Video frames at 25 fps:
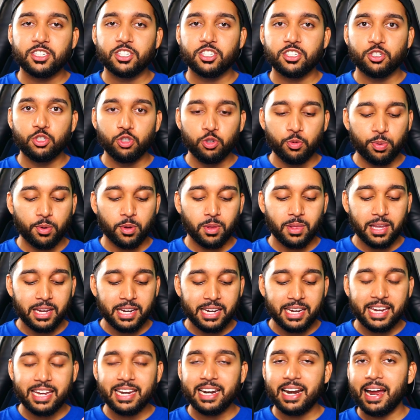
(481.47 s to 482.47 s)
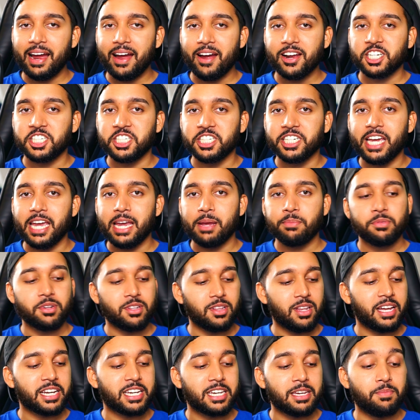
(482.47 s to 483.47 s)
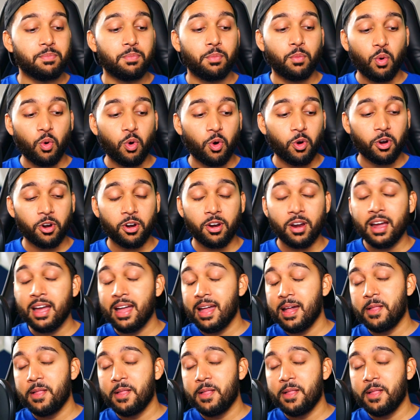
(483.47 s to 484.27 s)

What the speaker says: super light, and I actually came to like it more